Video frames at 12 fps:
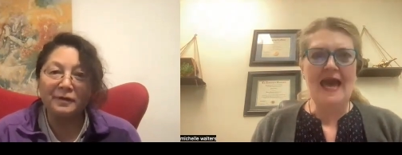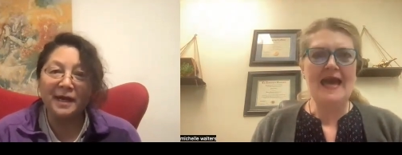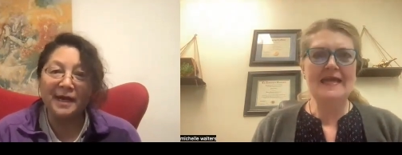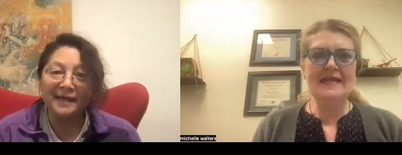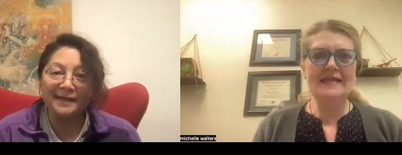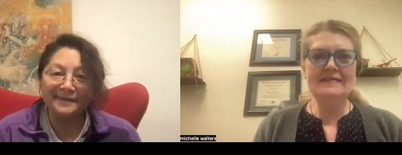
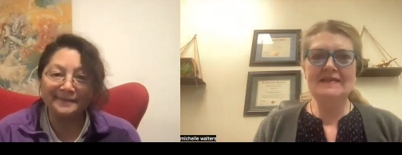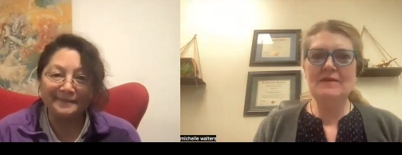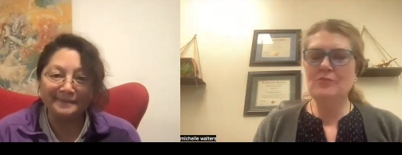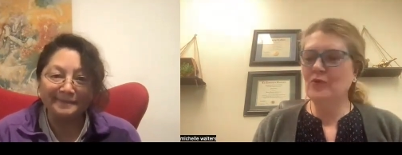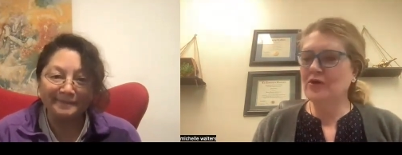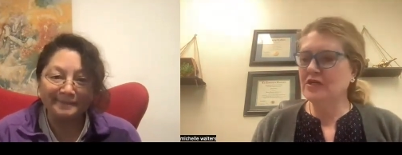Speaker 1: Right. And at
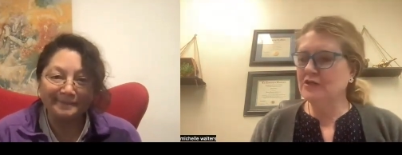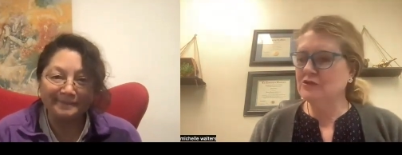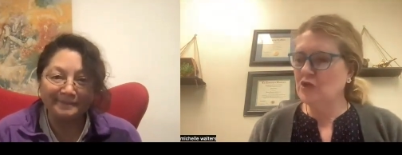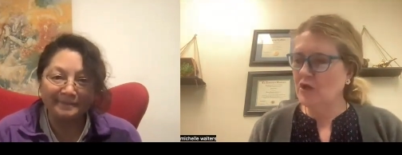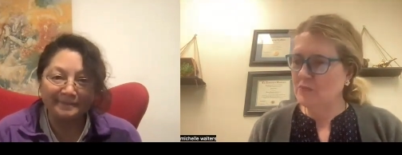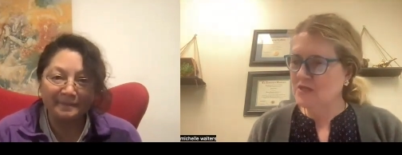some point,
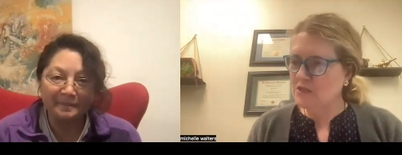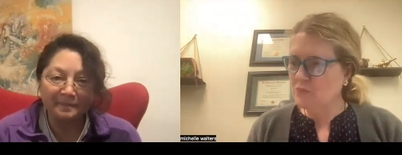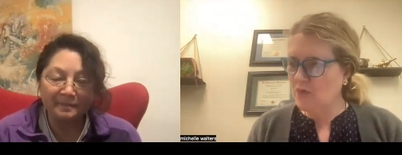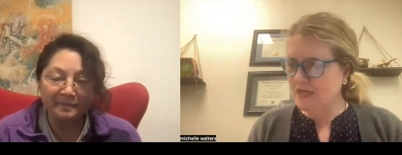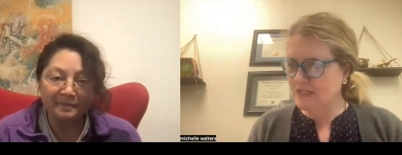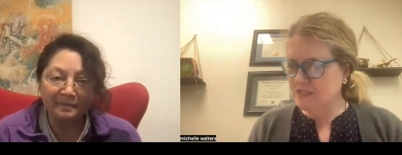you told me
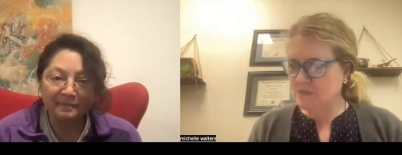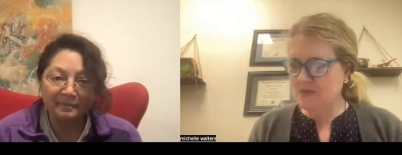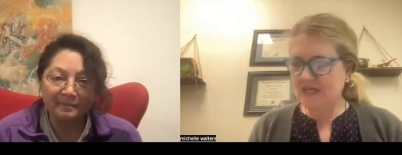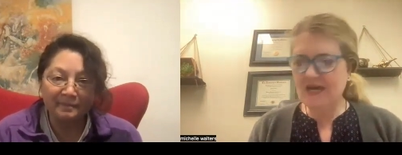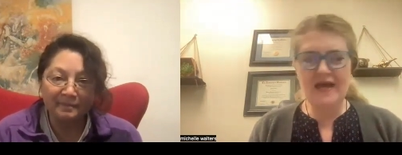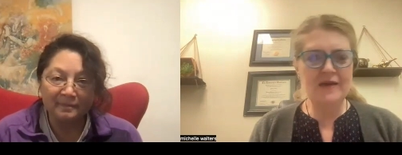you wanted
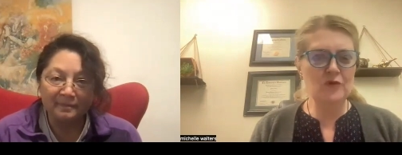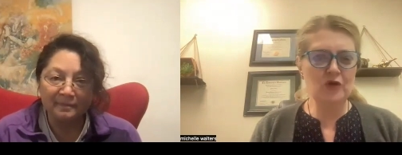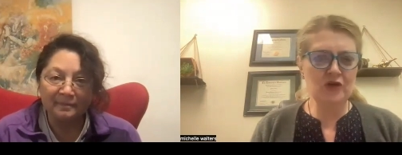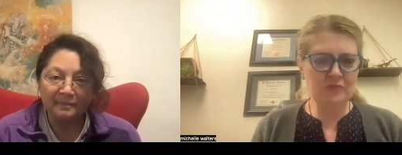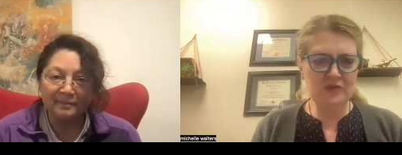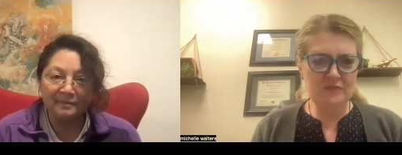to
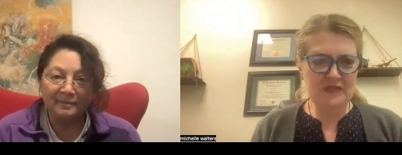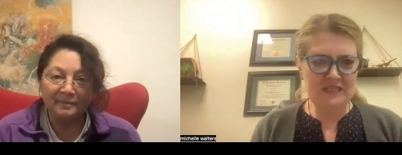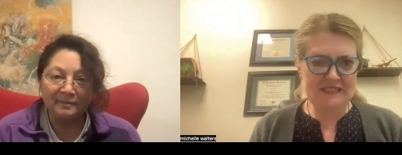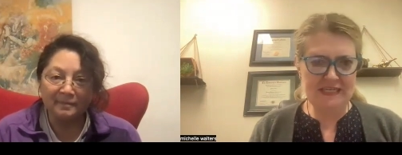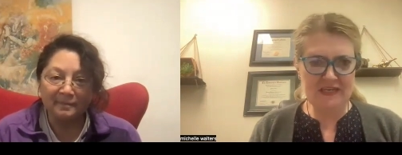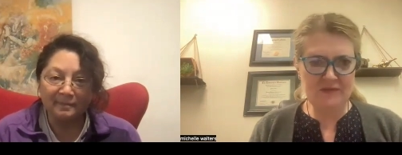become urban
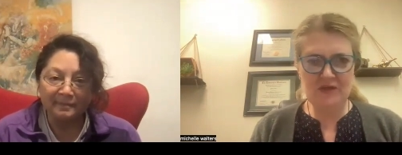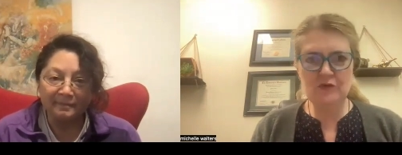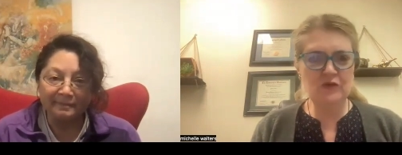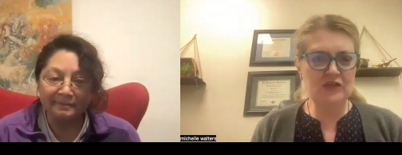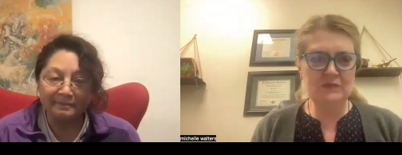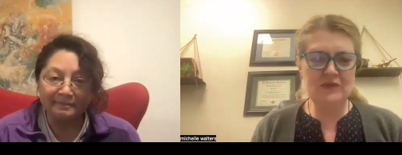mystic,
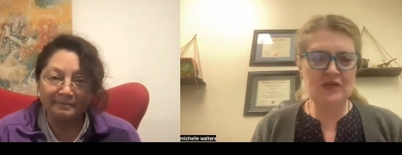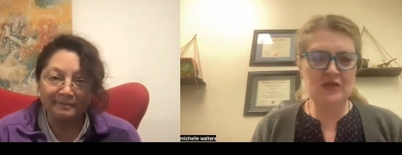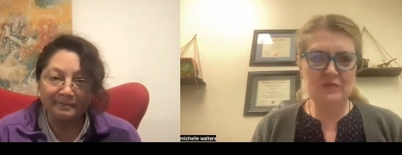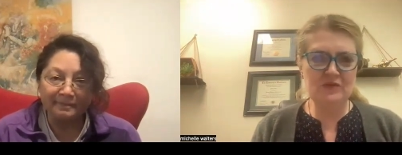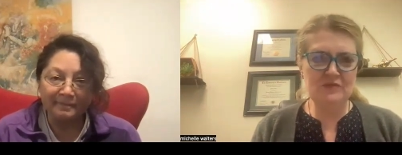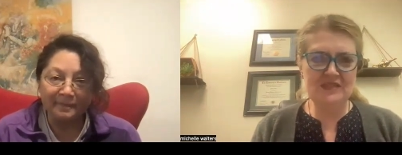but you couldn't
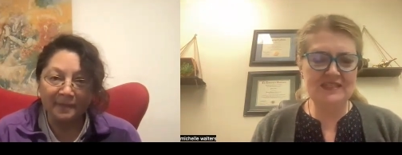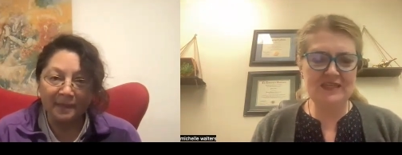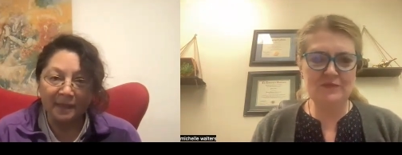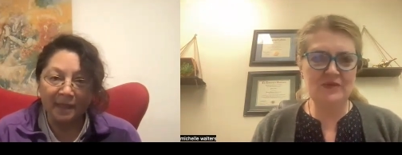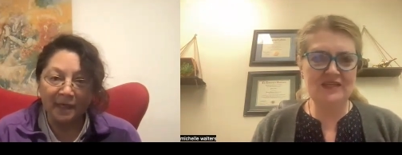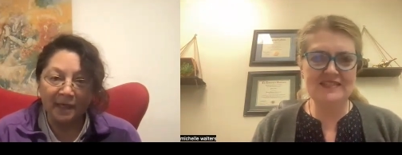be urban
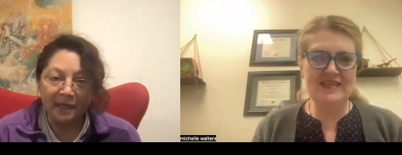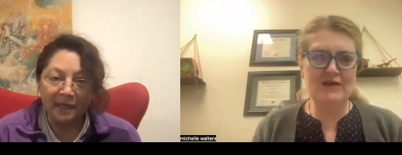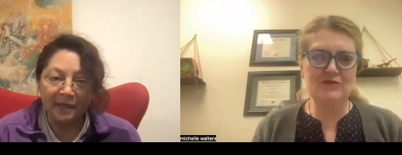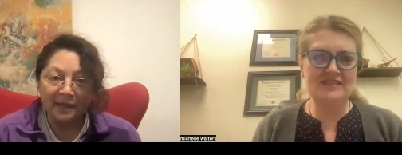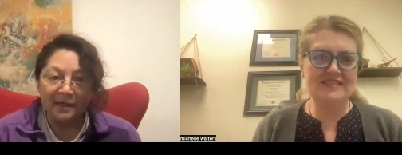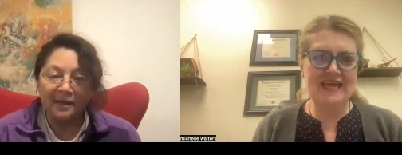mystic because
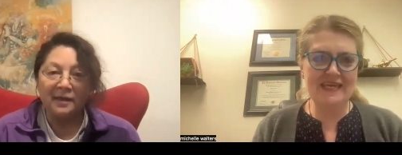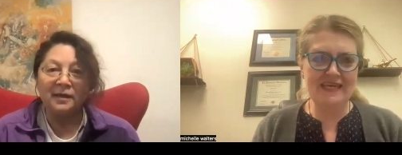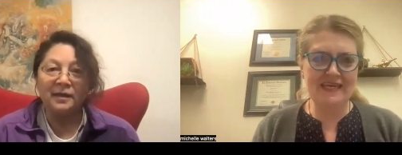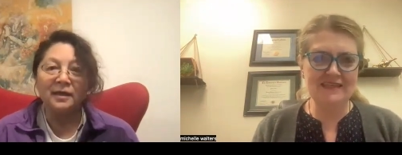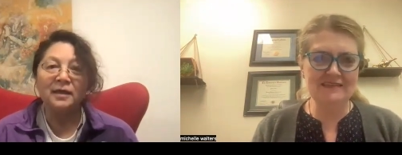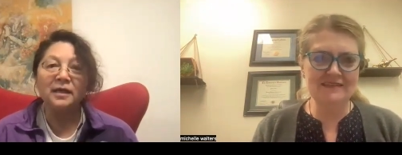
Speaker 2: that was
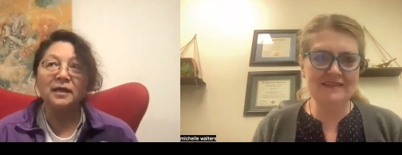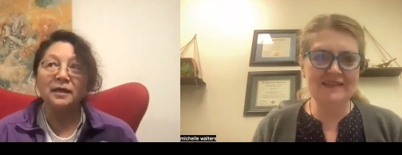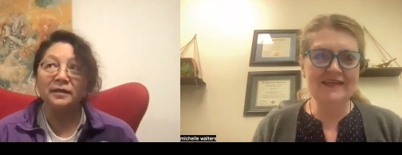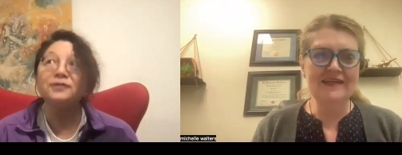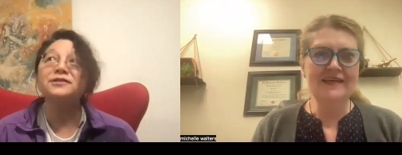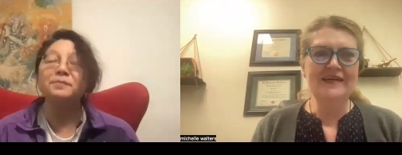taken.
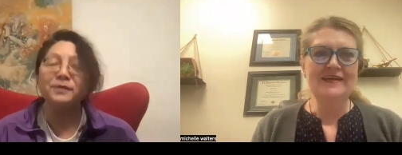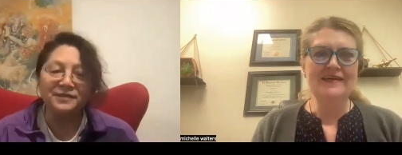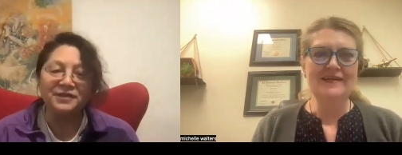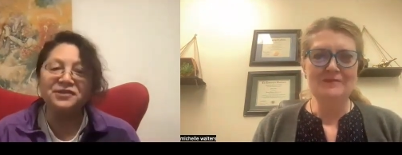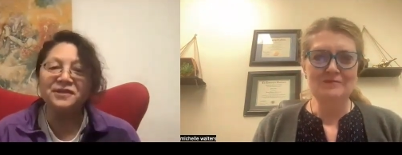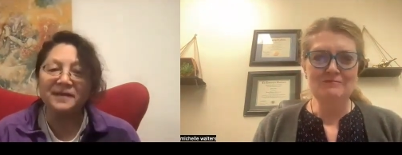There's a
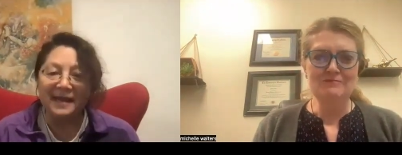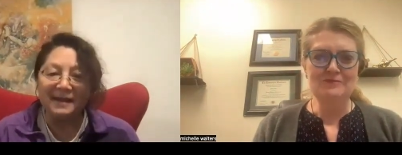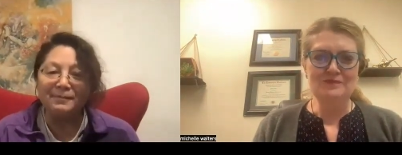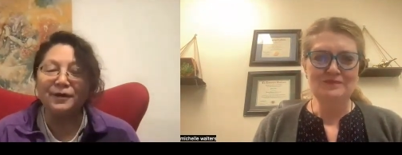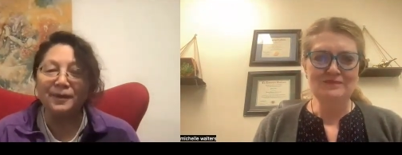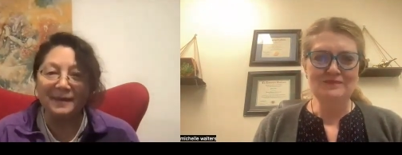musician
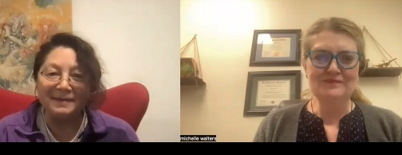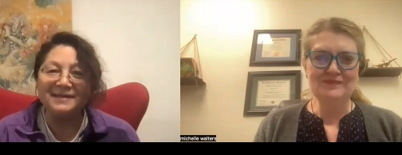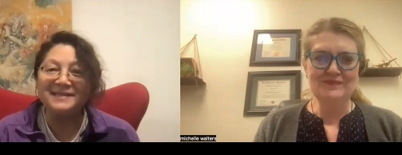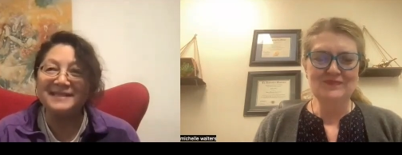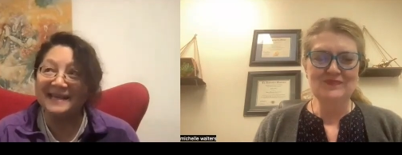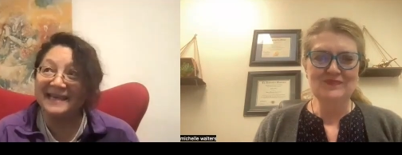named Urban
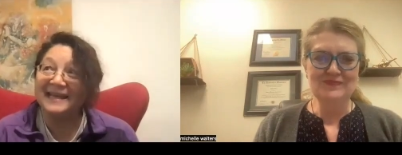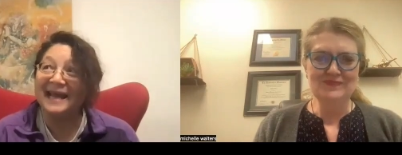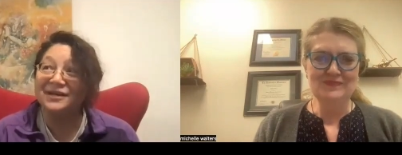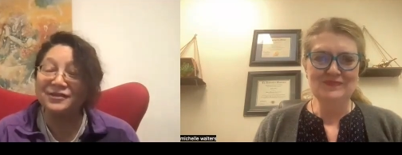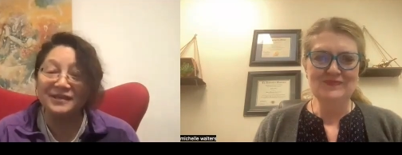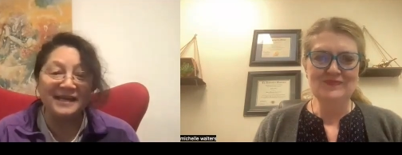Mystic, and
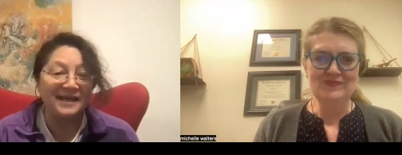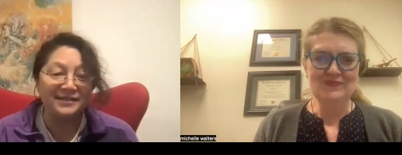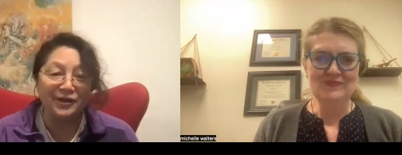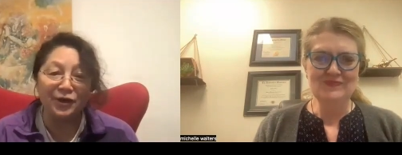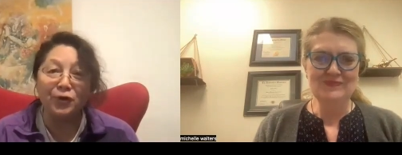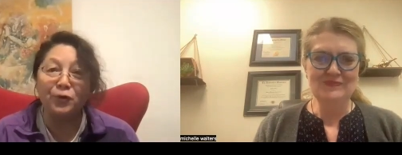actually, he
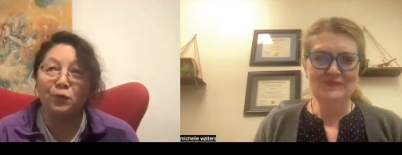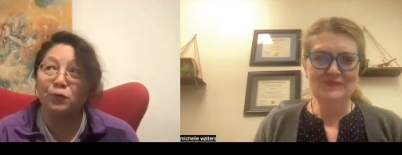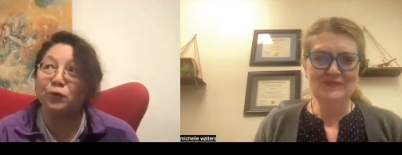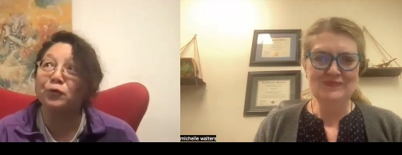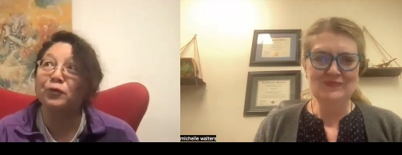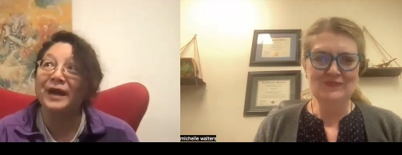has a
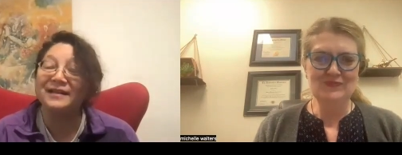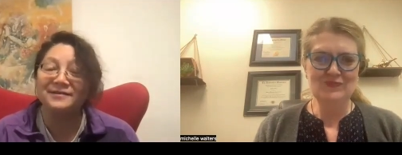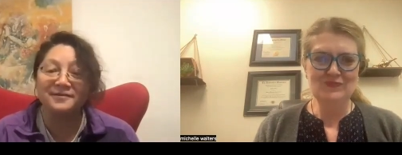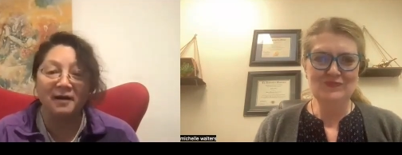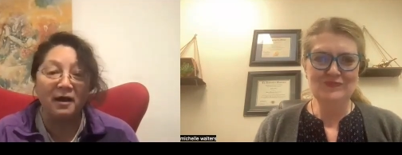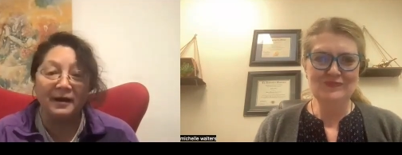
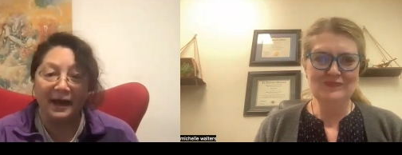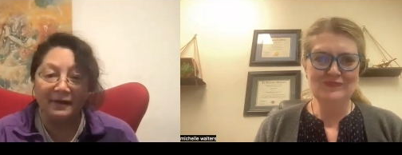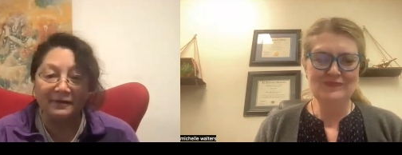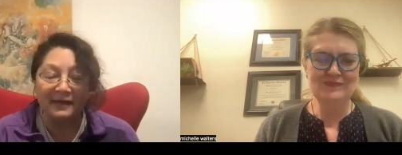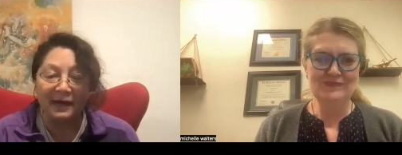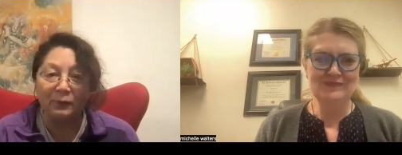great song
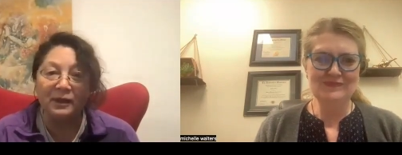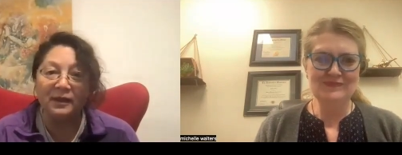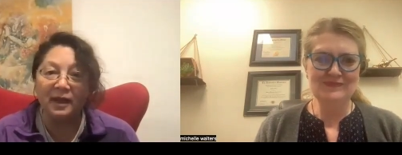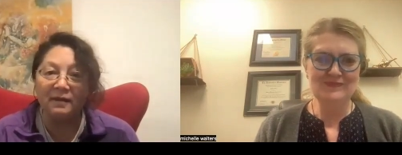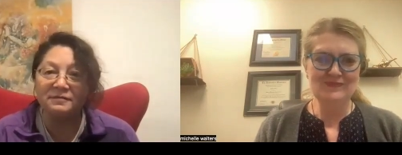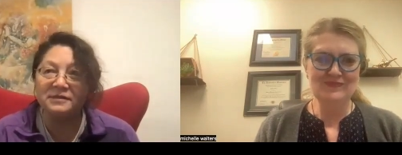out that I would
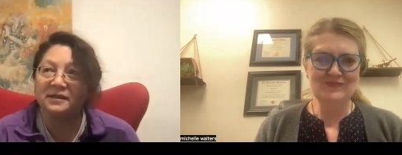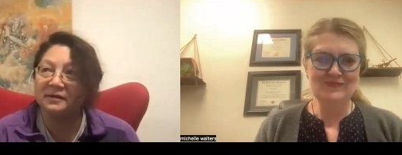love